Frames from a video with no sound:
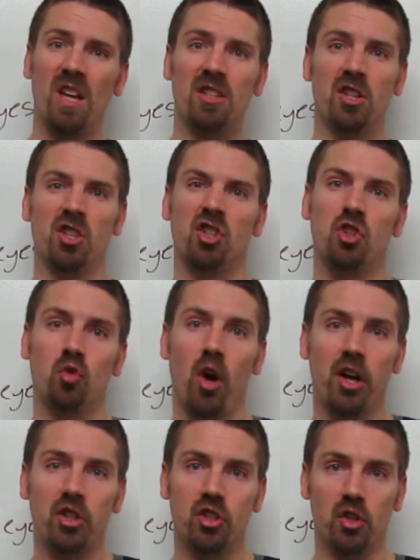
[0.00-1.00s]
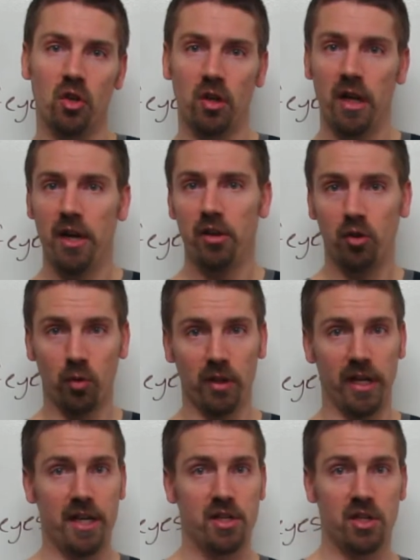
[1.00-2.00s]
to structure the
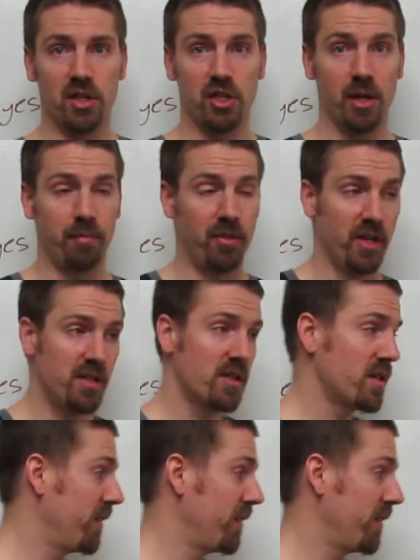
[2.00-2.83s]
relationship. This is